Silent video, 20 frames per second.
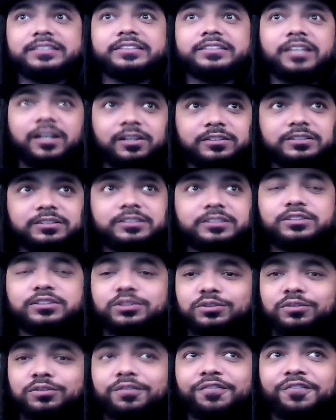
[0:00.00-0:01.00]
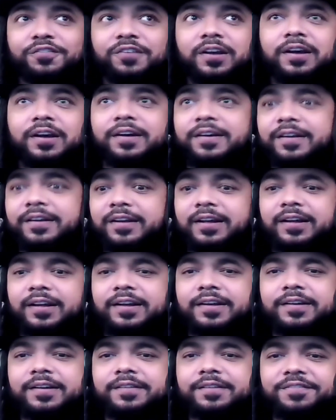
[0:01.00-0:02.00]
talks to
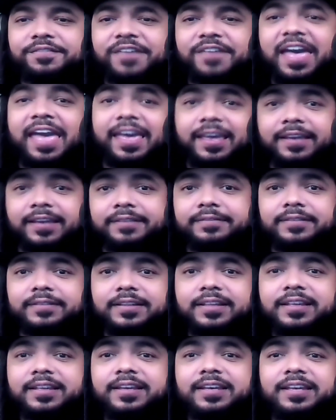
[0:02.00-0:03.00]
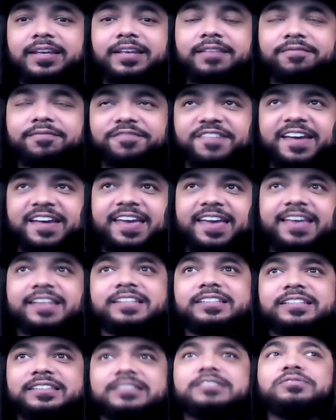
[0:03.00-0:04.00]
Faye, and
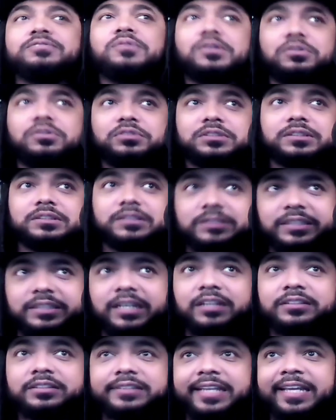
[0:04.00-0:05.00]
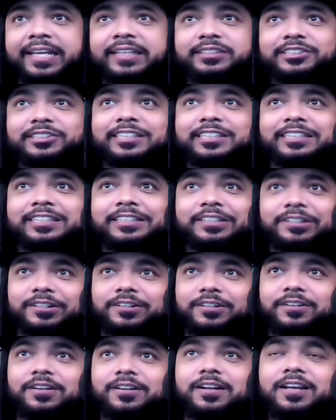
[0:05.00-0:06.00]
Faye is one who tells Ed's
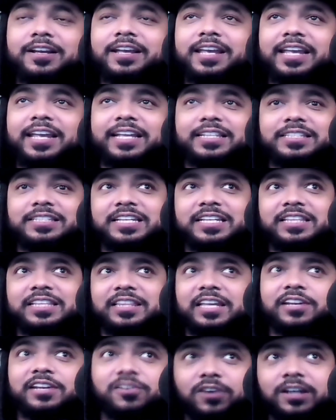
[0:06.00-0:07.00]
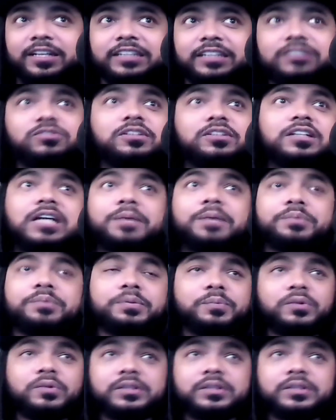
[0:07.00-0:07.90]
gender, and then later on they do it a couple of more